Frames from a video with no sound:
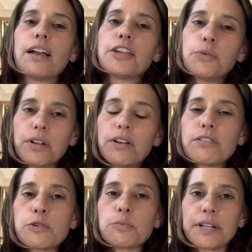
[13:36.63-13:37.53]
You want to
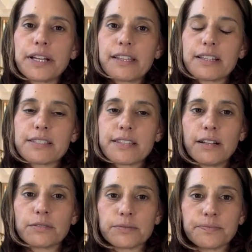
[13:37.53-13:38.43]
also break things
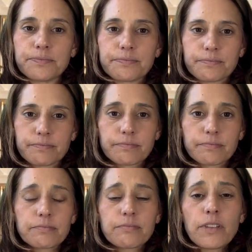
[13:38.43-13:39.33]
down.
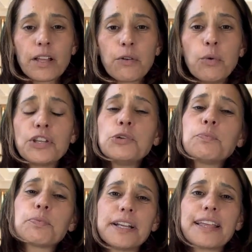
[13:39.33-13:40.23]
When you
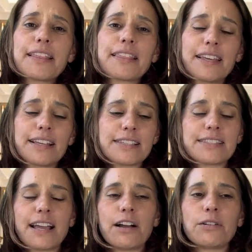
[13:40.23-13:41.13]
break things
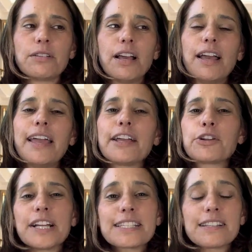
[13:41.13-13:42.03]
down, it
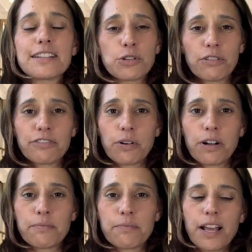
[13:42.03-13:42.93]
creates less
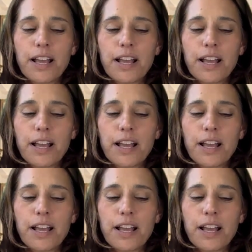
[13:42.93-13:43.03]
overwhelm.